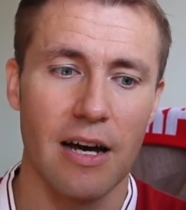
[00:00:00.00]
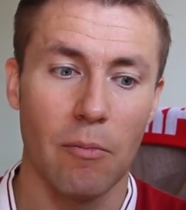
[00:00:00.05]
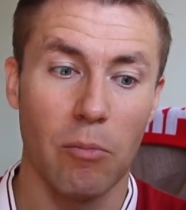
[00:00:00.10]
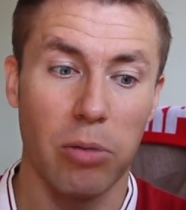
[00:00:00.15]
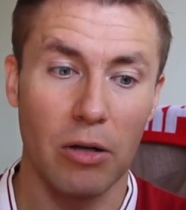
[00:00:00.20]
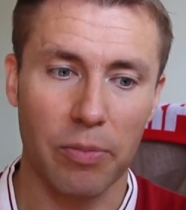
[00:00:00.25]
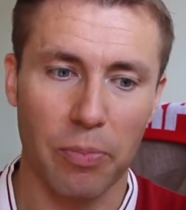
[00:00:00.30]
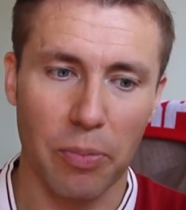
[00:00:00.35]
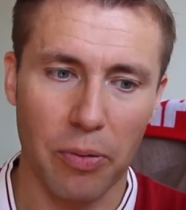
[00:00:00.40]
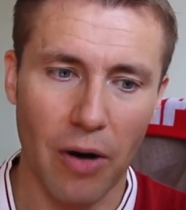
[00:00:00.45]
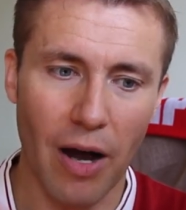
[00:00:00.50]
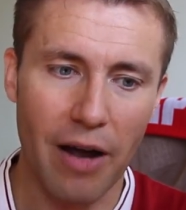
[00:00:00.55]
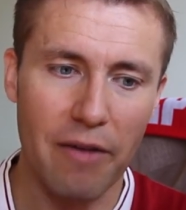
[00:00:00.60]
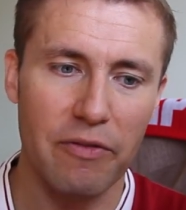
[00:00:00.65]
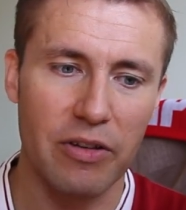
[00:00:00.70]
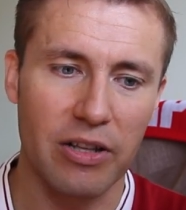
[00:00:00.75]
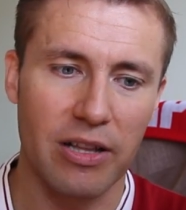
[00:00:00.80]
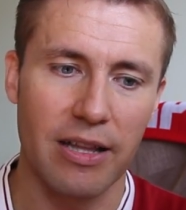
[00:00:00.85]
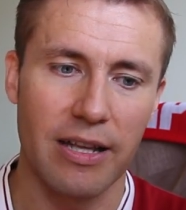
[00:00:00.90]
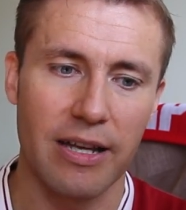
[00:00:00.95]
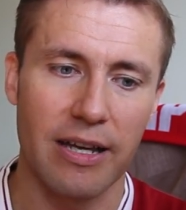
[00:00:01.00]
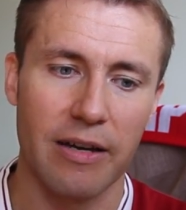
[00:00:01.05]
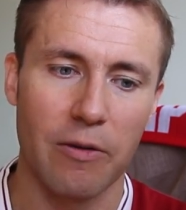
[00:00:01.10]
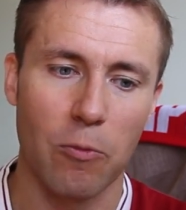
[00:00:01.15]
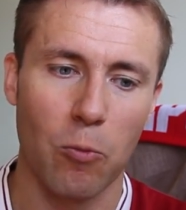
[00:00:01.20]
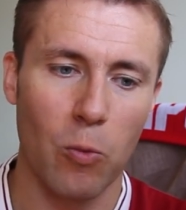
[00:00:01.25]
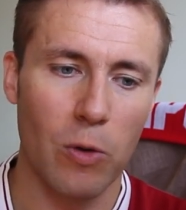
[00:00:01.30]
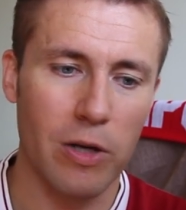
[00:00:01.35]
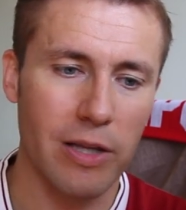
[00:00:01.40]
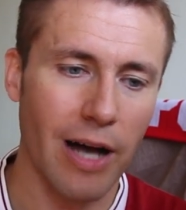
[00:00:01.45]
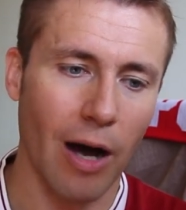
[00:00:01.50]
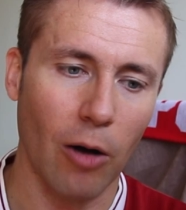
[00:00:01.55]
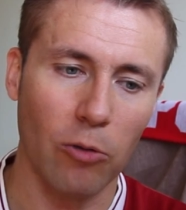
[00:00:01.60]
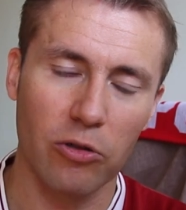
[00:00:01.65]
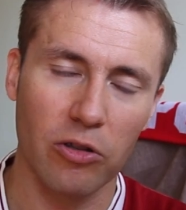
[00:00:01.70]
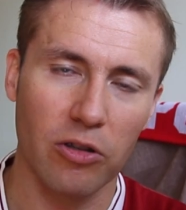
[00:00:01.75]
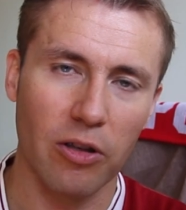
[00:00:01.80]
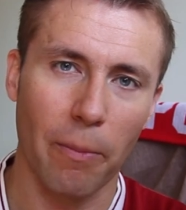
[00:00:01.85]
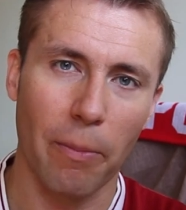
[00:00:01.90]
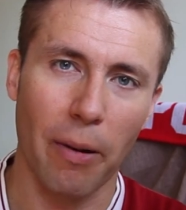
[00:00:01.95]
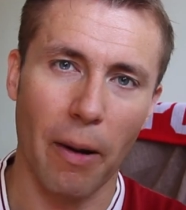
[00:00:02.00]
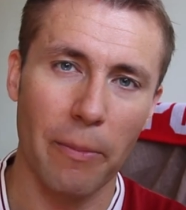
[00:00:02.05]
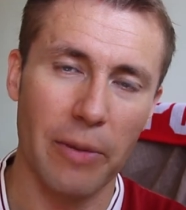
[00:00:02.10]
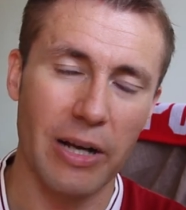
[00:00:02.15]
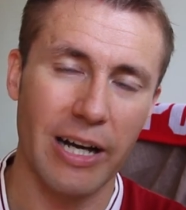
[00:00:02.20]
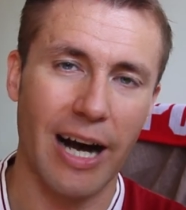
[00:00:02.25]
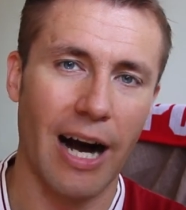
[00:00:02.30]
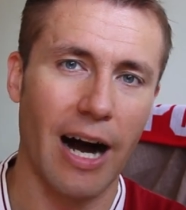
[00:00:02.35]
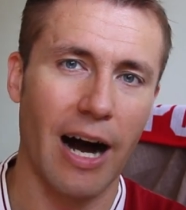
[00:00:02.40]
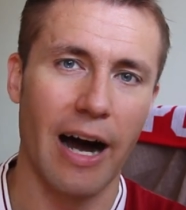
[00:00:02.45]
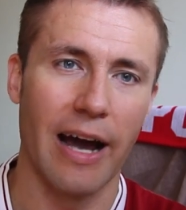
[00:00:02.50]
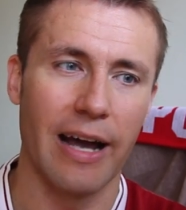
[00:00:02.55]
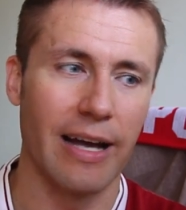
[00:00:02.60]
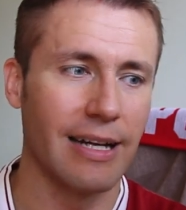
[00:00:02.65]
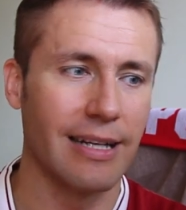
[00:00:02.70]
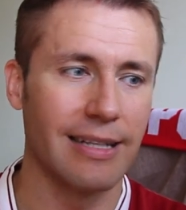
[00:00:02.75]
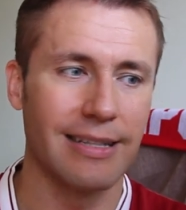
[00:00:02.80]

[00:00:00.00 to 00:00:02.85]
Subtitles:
but privately, without the public eye.